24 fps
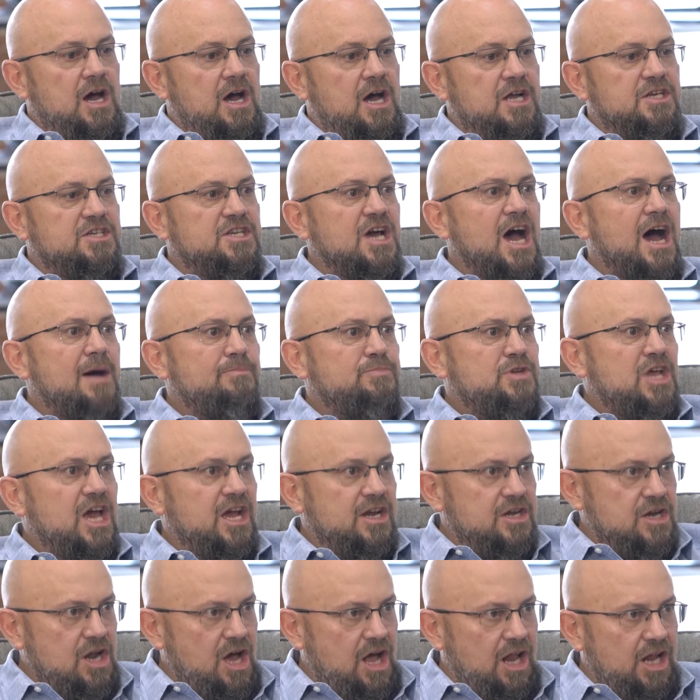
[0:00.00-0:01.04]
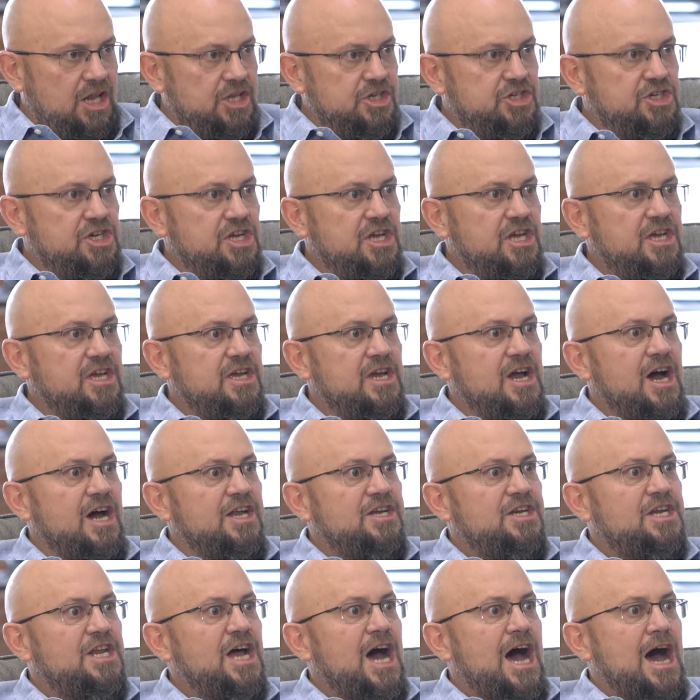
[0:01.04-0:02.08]
adopt technology,
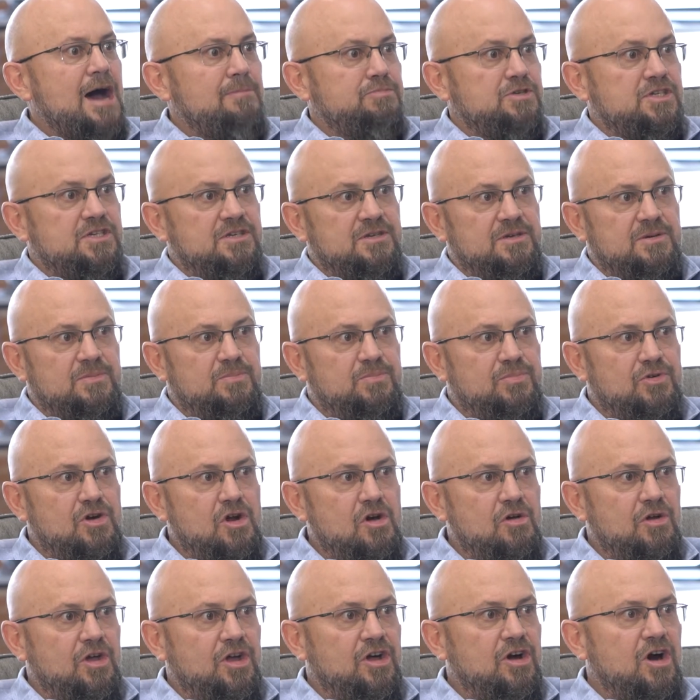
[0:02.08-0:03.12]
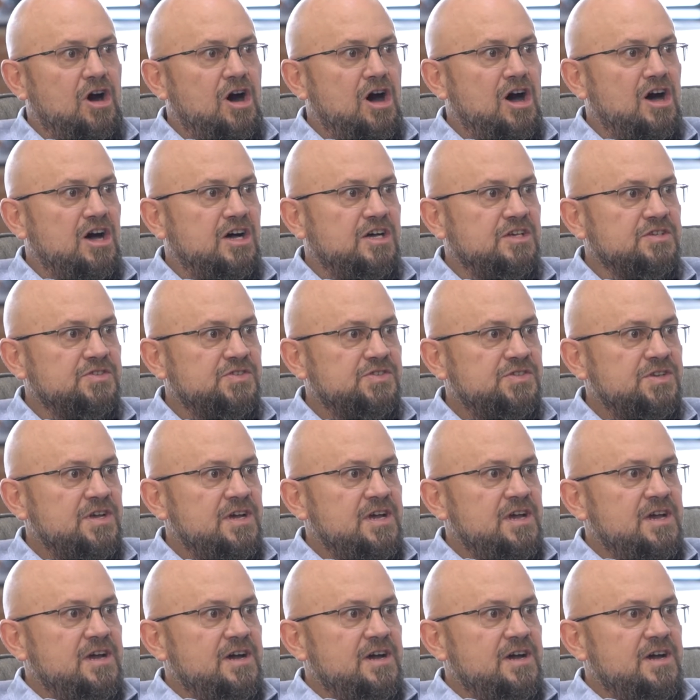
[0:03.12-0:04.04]
adopt protocols,